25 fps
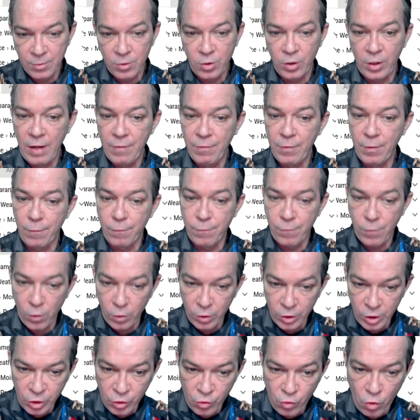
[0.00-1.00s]
So you have your
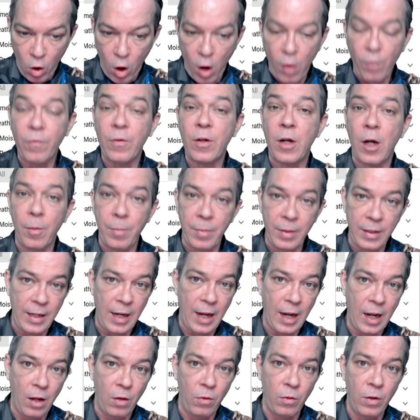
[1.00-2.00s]
first trough coming
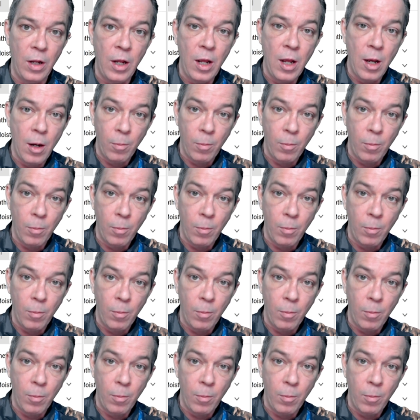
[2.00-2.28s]
down,